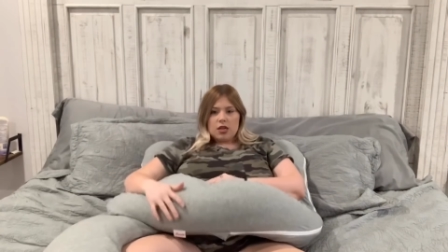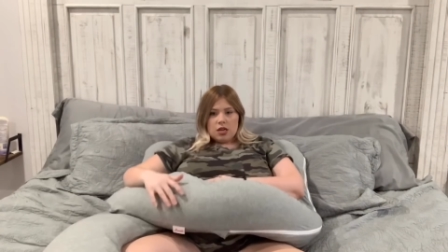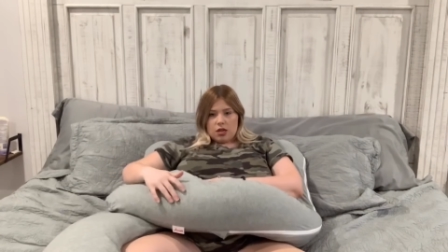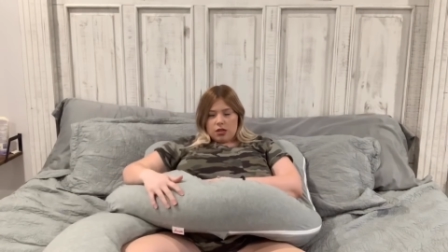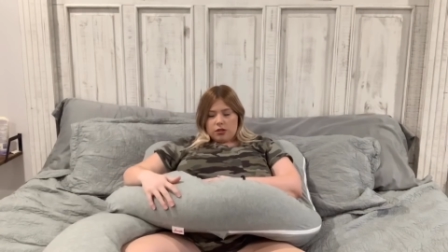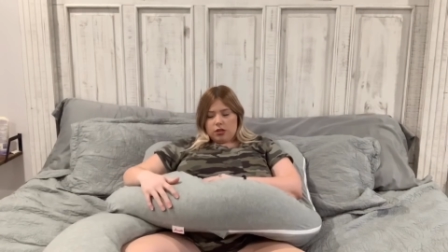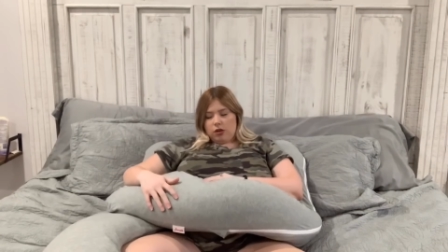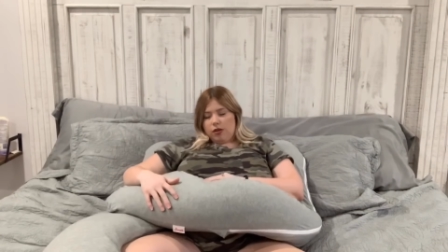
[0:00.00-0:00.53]

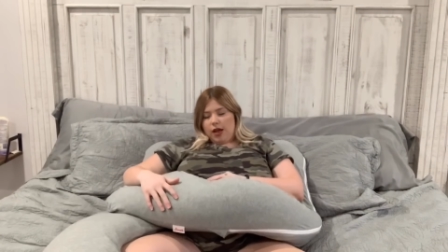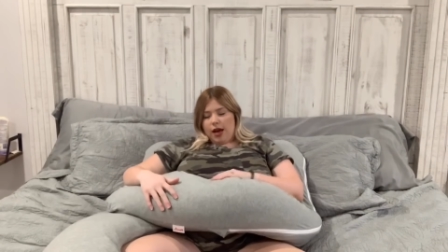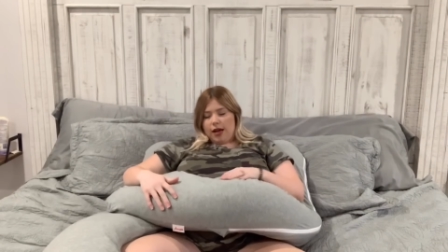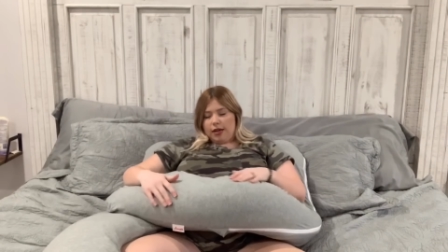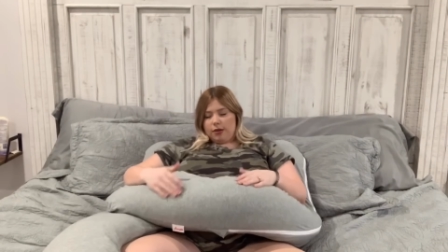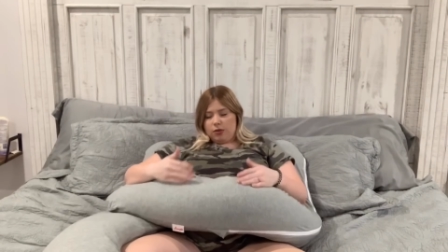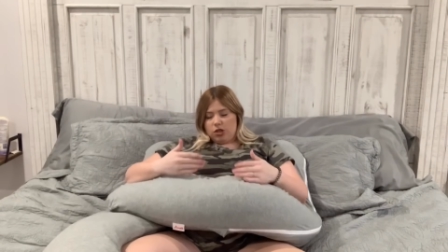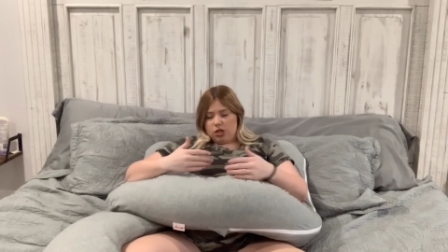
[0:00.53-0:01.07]
so that it
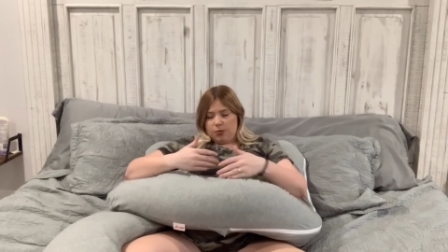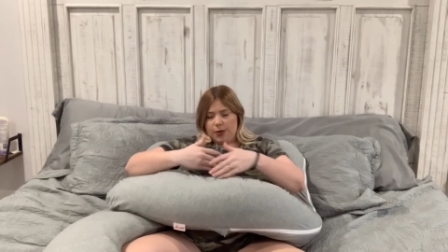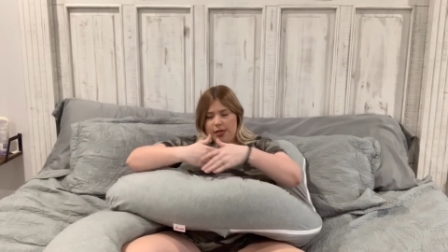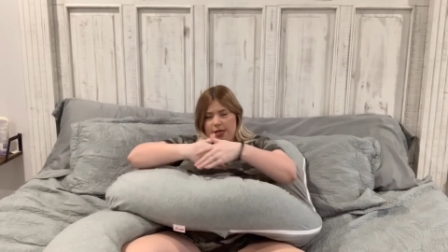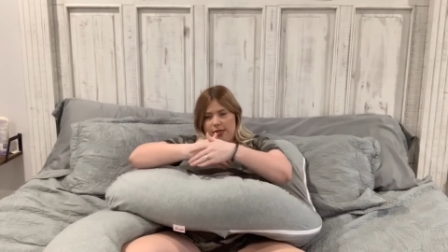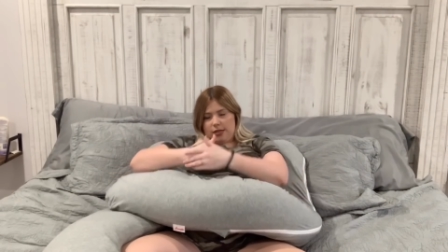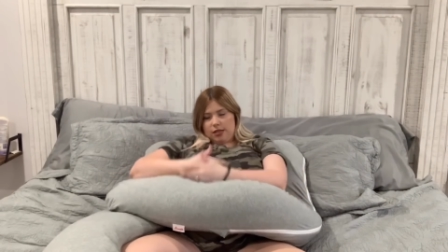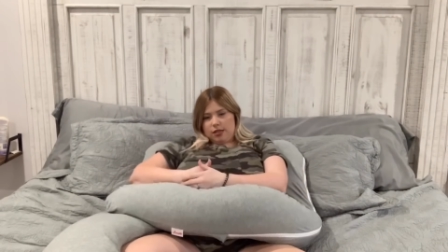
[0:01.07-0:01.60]
would just be
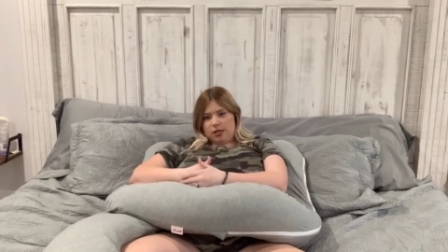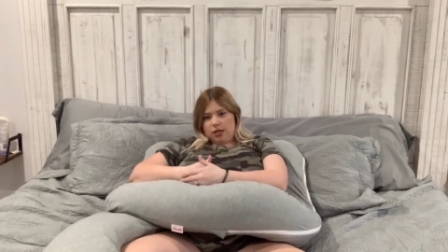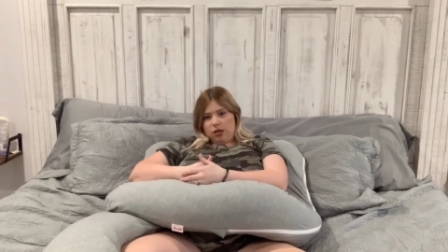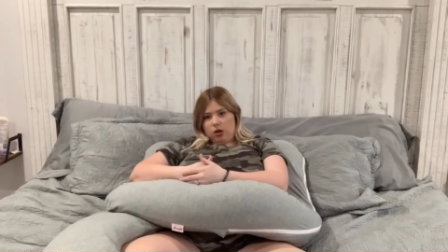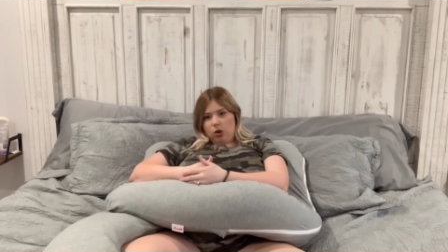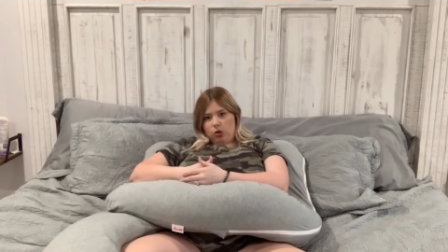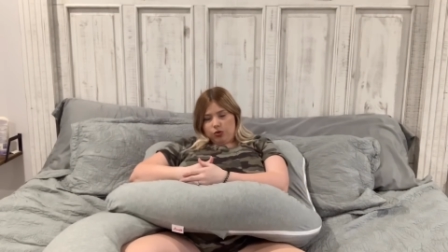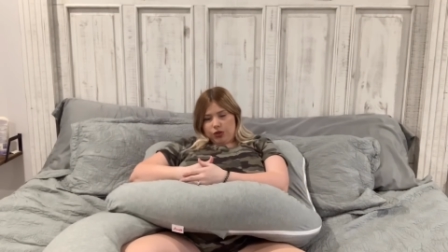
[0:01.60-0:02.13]
easy to
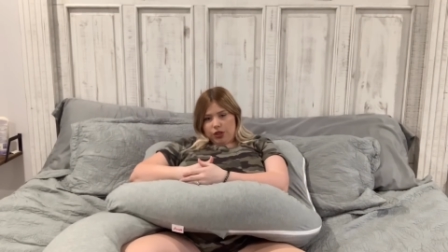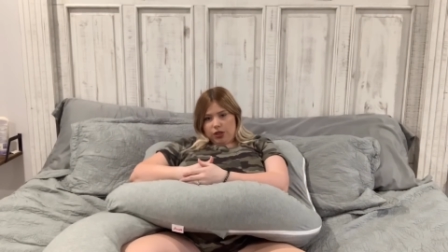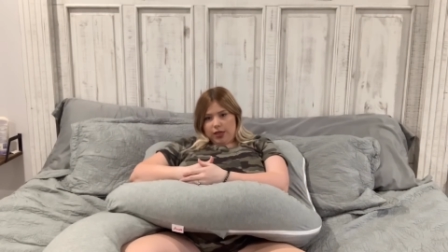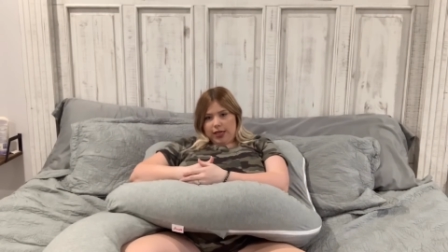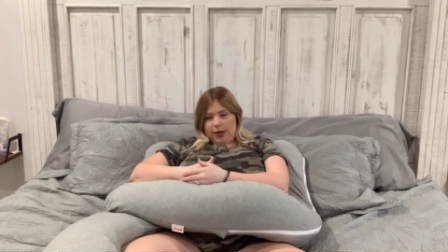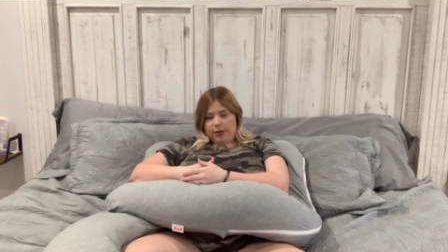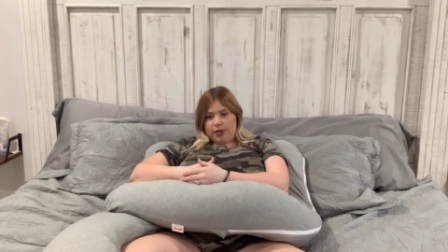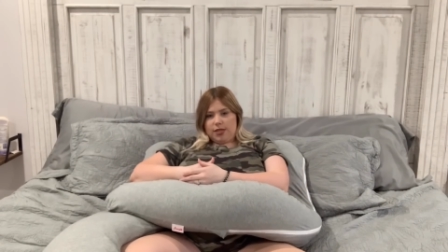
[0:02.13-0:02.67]
hold her and I
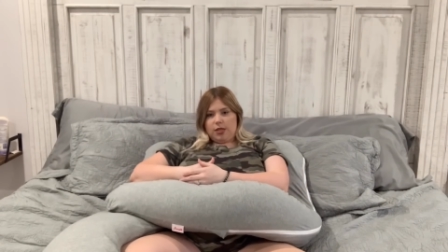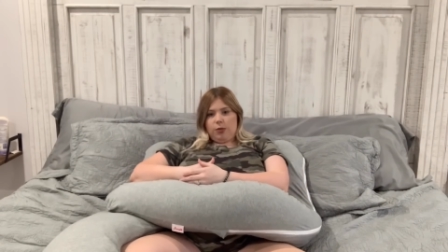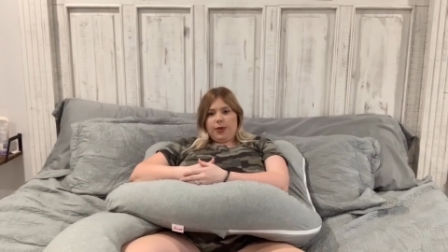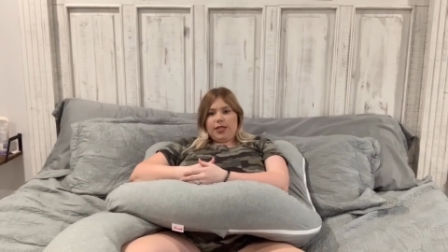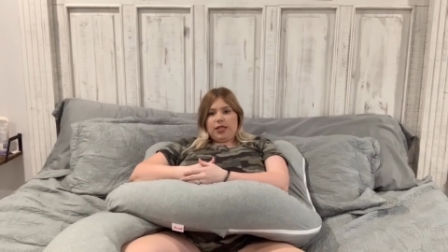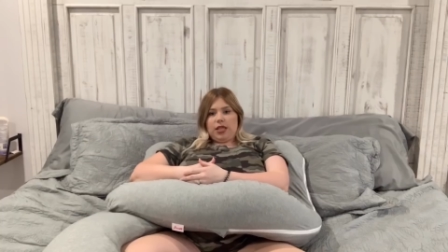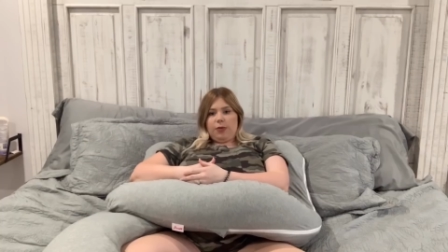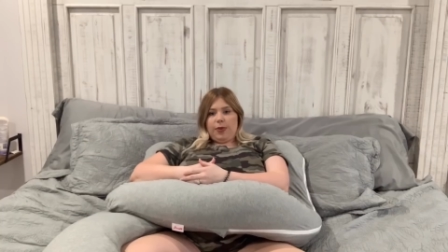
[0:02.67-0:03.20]
would still be
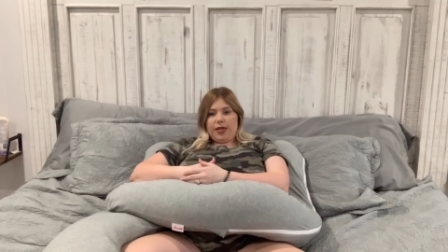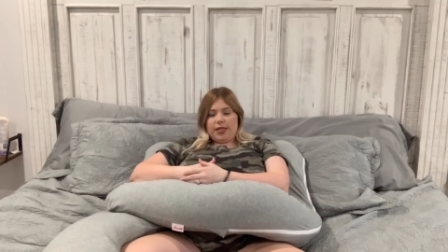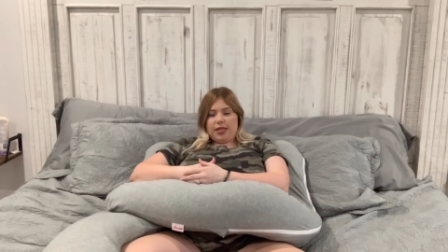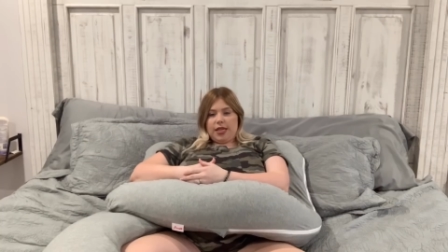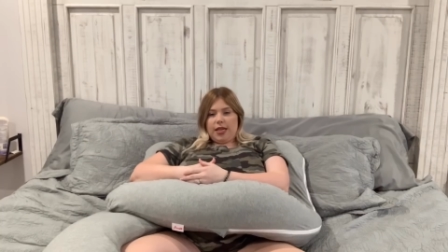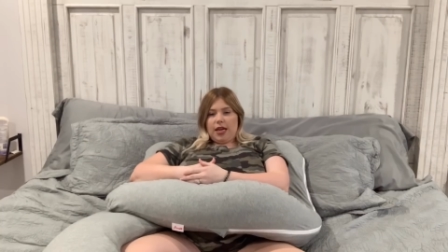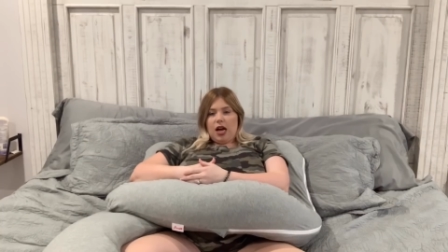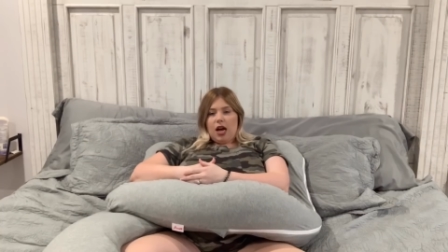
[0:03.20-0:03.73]
sleeping
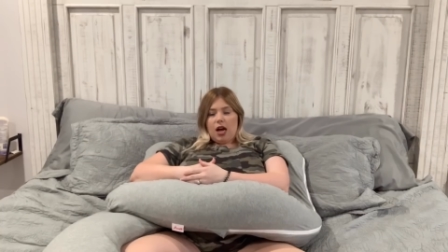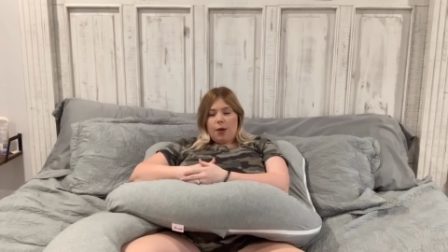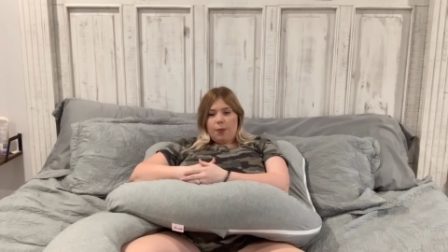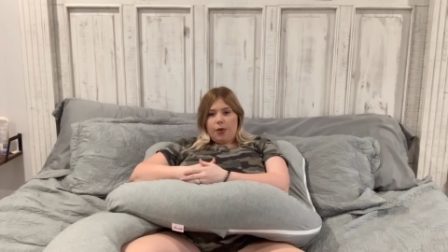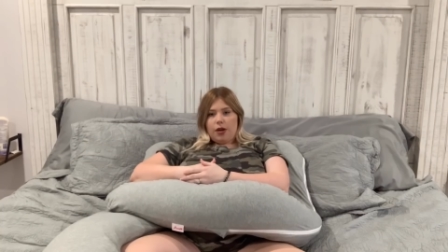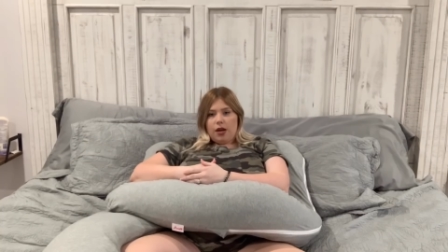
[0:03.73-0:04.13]
sitting up.